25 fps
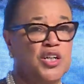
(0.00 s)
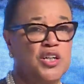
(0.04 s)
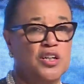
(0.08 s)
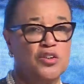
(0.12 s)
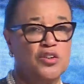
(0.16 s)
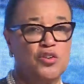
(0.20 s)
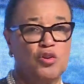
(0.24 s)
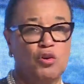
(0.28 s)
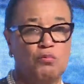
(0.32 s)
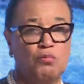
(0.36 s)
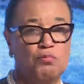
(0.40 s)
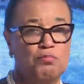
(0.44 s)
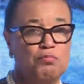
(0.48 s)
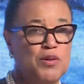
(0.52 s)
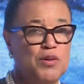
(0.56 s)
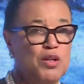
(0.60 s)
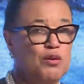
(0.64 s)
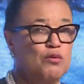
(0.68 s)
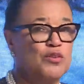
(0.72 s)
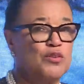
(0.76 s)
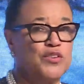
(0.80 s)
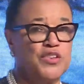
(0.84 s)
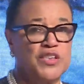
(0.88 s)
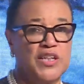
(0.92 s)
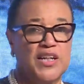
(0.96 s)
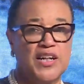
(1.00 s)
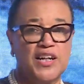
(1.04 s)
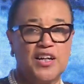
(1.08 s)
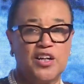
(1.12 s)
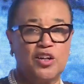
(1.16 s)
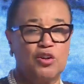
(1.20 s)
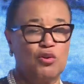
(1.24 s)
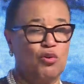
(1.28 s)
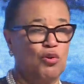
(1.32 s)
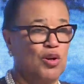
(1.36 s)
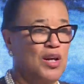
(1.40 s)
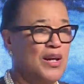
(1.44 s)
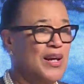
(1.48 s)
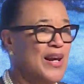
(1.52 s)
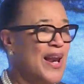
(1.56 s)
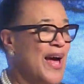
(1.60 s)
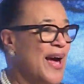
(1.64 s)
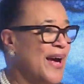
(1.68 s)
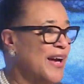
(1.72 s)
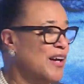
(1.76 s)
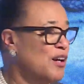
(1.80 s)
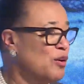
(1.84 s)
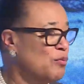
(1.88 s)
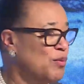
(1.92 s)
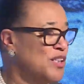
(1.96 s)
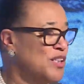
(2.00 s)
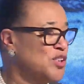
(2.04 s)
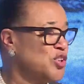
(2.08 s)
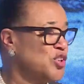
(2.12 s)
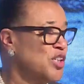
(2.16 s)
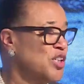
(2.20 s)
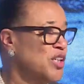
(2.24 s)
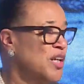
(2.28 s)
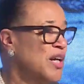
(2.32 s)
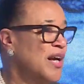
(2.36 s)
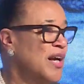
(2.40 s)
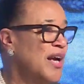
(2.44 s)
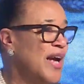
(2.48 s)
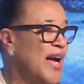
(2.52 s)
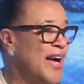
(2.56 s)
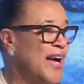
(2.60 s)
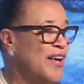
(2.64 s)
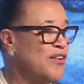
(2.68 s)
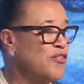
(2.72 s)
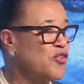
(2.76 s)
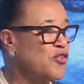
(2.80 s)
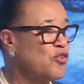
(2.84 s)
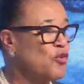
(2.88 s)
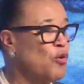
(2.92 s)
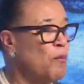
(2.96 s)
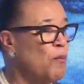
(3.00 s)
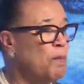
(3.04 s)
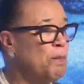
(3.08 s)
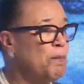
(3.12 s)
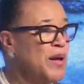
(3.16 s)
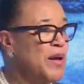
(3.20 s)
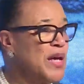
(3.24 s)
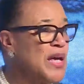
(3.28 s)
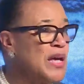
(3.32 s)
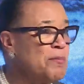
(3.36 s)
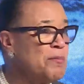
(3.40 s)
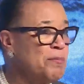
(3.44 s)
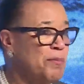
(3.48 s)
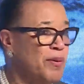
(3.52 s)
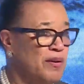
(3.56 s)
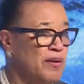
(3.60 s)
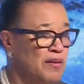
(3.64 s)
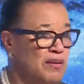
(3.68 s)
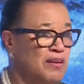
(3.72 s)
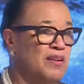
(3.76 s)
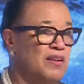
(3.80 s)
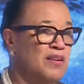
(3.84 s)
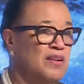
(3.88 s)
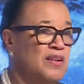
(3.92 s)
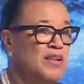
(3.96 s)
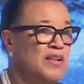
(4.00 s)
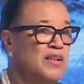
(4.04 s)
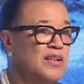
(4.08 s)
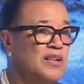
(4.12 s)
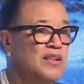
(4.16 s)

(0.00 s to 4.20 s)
your music, your language, and your people,